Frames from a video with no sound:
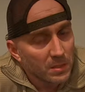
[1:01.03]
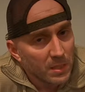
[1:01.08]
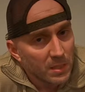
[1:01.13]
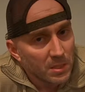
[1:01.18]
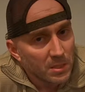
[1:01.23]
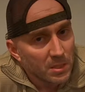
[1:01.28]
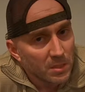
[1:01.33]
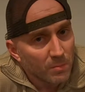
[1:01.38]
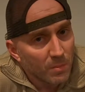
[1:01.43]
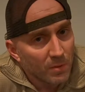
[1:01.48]

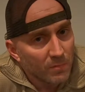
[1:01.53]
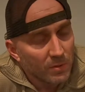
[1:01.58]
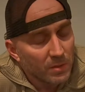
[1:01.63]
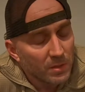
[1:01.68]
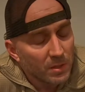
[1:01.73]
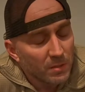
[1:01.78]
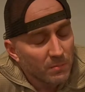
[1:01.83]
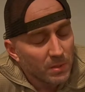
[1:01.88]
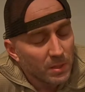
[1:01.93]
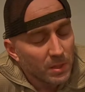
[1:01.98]
teaching them
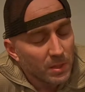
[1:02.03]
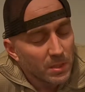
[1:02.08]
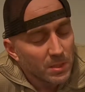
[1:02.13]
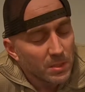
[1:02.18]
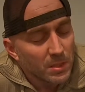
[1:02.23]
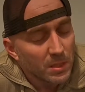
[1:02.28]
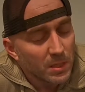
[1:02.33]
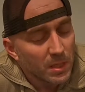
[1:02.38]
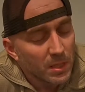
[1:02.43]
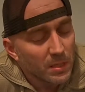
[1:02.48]
everything because
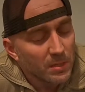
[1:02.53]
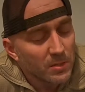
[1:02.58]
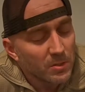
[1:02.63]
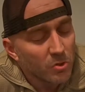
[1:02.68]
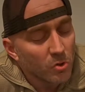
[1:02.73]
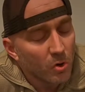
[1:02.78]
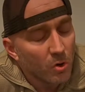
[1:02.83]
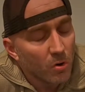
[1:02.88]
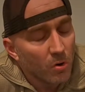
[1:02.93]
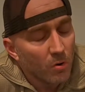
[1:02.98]
the kids
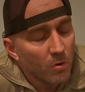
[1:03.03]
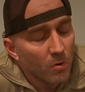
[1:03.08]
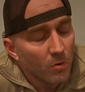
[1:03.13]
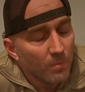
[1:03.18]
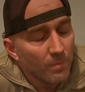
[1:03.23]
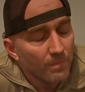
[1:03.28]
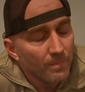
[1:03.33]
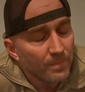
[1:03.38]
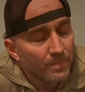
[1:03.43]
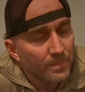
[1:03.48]
are
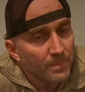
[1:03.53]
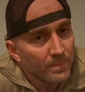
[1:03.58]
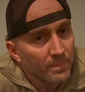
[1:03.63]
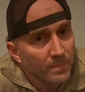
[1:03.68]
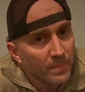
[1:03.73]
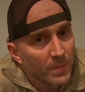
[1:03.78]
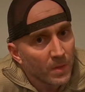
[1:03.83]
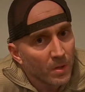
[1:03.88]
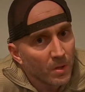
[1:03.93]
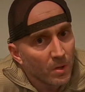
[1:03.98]
home
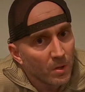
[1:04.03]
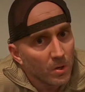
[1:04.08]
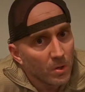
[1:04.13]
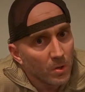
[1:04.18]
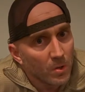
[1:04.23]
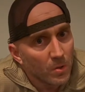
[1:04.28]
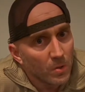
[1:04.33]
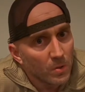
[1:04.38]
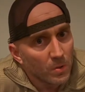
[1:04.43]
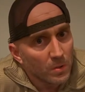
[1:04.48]

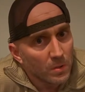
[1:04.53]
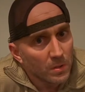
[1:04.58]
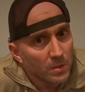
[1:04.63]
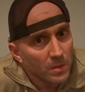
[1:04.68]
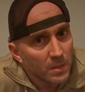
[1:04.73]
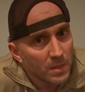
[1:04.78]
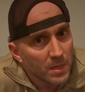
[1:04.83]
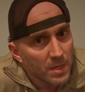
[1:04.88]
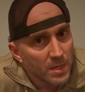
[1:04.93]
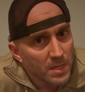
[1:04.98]
all
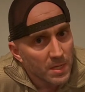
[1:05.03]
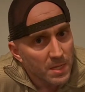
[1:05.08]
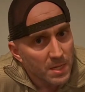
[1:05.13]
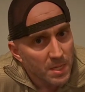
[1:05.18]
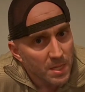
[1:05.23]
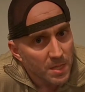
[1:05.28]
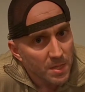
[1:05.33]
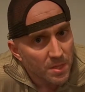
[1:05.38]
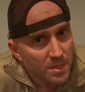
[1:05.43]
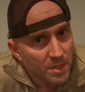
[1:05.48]

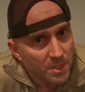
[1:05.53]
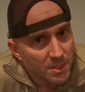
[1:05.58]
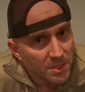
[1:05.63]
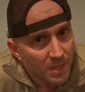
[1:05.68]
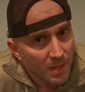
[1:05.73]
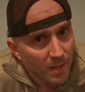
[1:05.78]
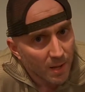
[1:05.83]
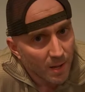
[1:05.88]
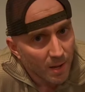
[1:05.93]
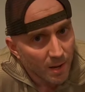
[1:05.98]
the
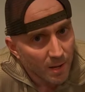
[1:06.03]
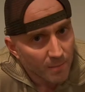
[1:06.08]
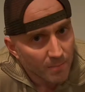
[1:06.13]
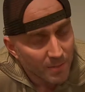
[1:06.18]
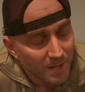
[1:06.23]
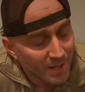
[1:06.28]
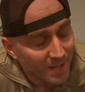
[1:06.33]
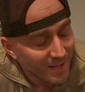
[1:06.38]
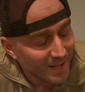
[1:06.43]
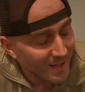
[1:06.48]
time
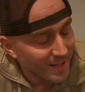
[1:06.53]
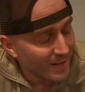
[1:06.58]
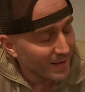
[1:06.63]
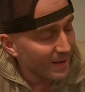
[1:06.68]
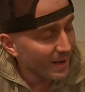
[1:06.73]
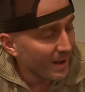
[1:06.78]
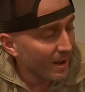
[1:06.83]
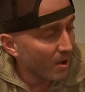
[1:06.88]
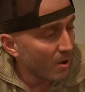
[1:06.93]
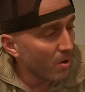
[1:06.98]

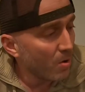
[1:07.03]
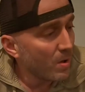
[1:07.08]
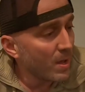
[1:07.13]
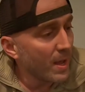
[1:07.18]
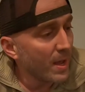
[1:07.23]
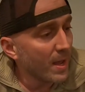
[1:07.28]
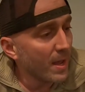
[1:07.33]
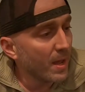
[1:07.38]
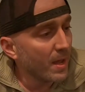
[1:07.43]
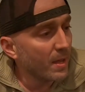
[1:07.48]
now.
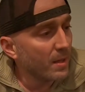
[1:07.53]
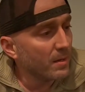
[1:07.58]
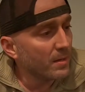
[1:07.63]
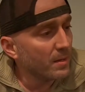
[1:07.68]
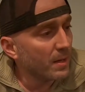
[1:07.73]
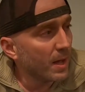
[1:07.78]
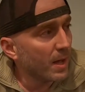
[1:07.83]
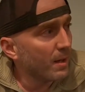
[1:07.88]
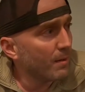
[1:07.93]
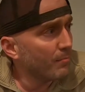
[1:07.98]

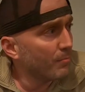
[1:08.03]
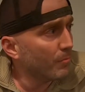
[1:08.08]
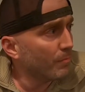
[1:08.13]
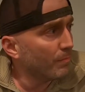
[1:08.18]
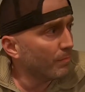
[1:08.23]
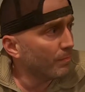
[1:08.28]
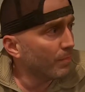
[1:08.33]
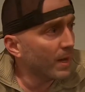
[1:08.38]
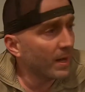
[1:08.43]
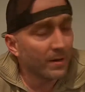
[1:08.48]
And
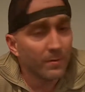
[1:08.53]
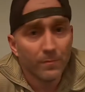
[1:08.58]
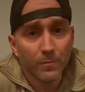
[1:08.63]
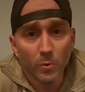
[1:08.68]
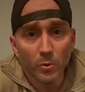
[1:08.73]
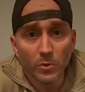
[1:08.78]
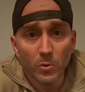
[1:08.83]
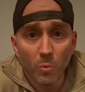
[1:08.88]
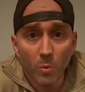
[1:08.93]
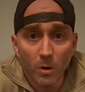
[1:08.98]
I'm back and
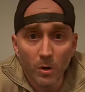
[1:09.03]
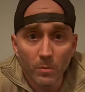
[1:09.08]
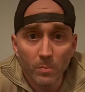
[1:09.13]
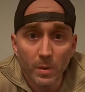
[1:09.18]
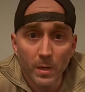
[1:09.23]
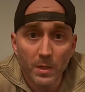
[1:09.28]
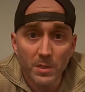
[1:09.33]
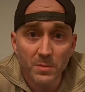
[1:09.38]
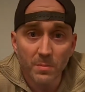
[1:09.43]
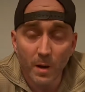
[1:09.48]
forth to work,
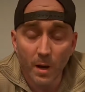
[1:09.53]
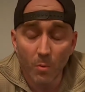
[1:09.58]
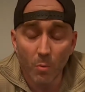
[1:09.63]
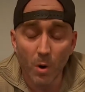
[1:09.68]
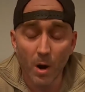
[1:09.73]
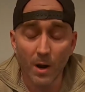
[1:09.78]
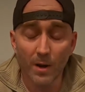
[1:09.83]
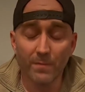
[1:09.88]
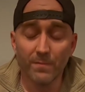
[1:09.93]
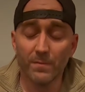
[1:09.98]
but it's my
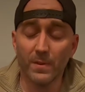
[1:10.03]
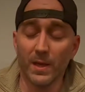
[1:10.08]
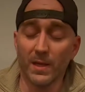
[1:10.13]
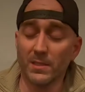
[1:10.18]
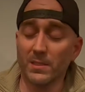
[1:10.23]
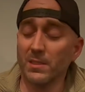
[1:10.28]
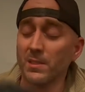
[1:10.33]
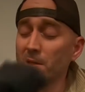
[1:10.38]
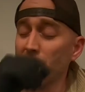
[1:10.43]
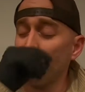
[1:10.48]
wife
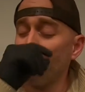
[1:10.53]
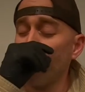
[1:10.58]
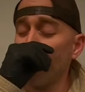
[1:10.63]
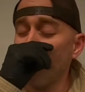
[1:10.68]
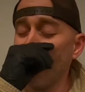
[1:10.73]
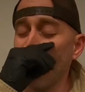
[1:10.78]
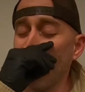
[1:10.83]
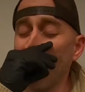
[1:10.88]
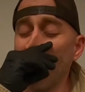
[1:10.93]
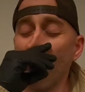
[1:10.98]
that's
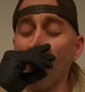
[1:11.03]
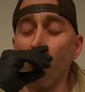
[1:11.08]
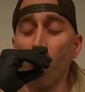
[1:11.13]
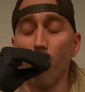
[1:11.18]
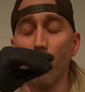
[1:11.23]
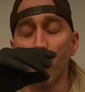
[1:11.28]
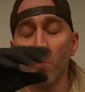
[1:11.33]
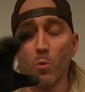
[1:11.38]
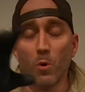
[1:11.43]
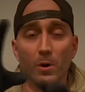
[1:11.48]
at
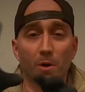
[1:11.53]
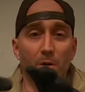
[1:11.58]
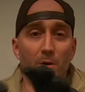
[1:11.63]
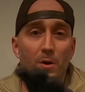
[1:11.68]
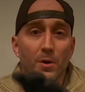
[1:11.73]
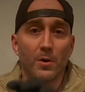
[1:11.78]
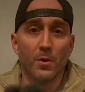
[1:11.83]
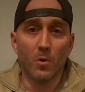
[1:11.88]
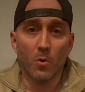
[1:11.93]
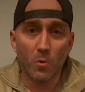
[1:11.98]
home working
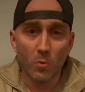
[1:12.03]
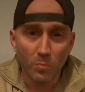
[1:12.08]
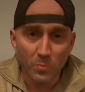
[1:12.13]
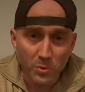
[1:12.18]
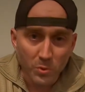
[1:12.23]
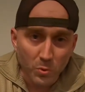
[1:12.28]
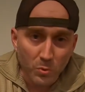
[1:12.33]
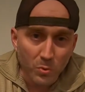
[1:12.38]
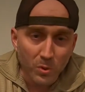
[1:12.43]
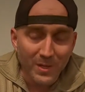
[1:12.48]
on the
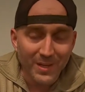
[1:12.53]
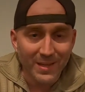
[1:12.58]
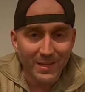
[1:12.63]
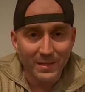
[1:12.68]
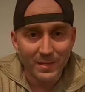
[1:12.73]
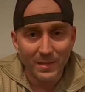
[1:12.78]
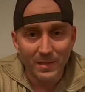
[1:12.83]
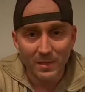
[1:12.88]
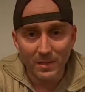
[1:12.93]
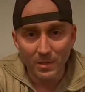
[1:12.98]
homeschooling and
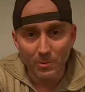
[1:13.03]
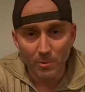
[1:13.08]
dealing